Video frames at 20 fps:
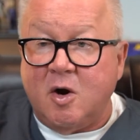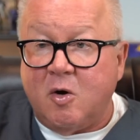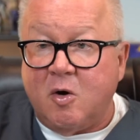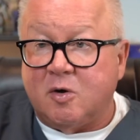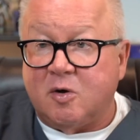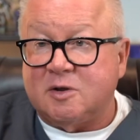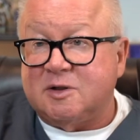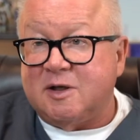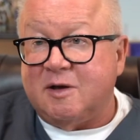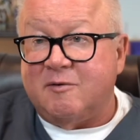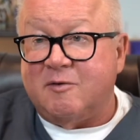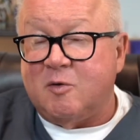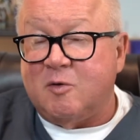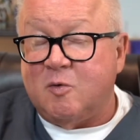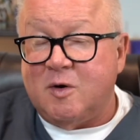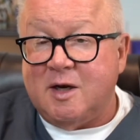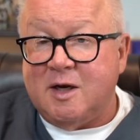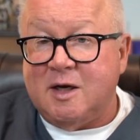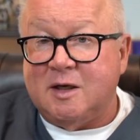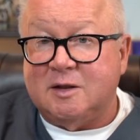Or seven
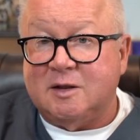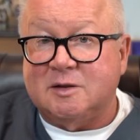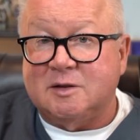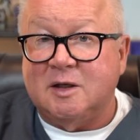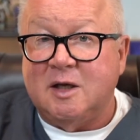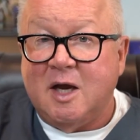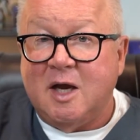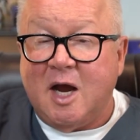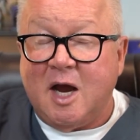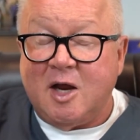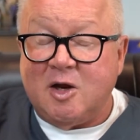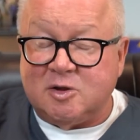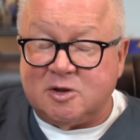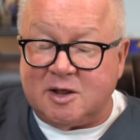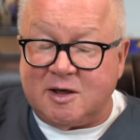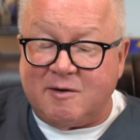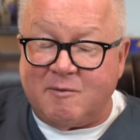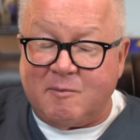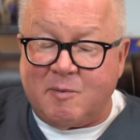weeks. I usually give